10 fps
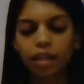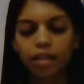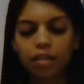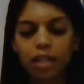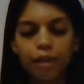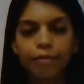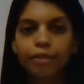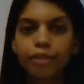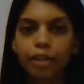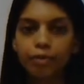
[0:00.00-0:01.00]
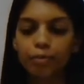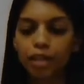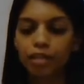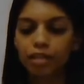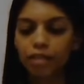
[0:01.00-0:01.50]
This type of agreement
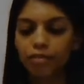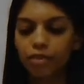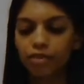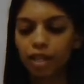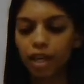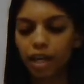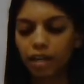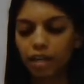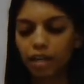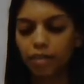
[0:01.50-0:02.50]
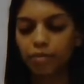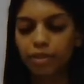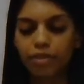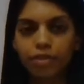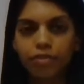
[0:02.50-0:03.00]
must have also had an
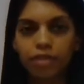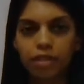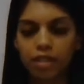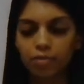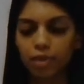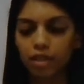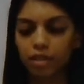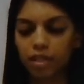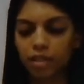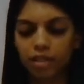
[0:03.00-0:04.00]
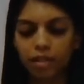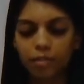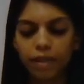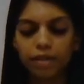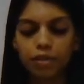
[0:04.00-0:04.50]
administrative assessment conducted
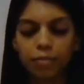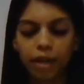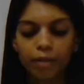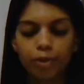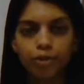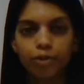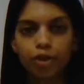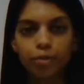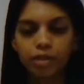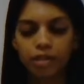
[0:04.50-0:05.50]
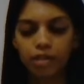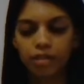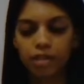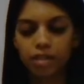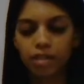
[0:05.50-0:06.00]
by the Department of Human
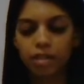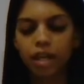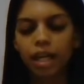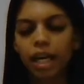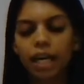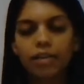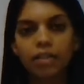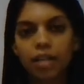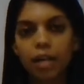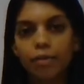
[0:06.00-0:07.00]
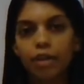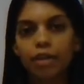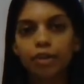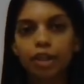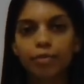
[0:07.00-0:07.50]
Services at the time
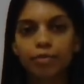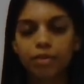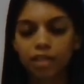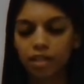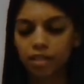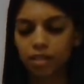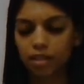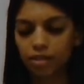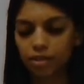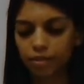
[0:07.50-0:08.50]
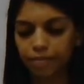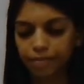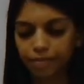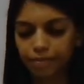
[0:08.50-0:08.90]
the agreement was entered into.